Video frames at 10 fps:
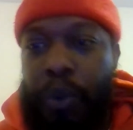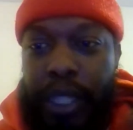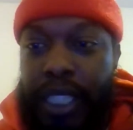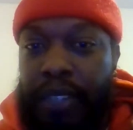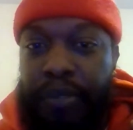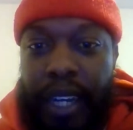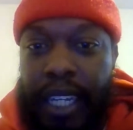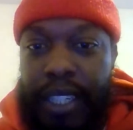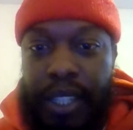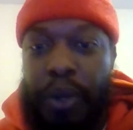We'll just
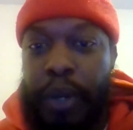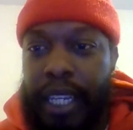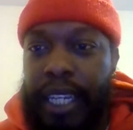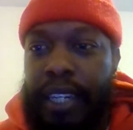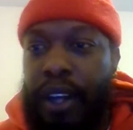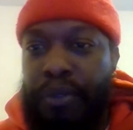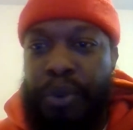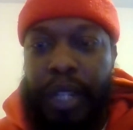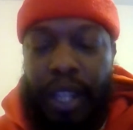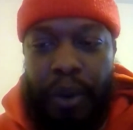fucking do it. Get it over
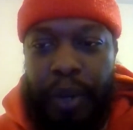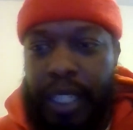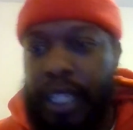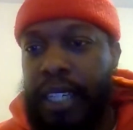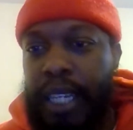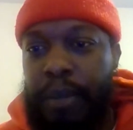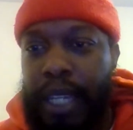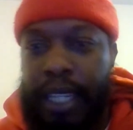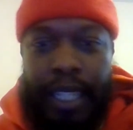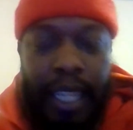with already. Y'all keep
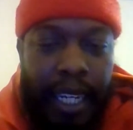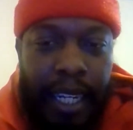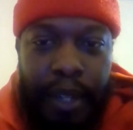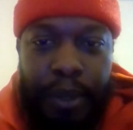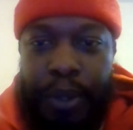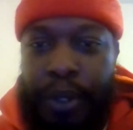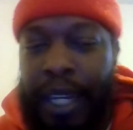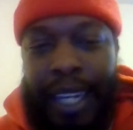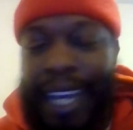kicking the can down the road."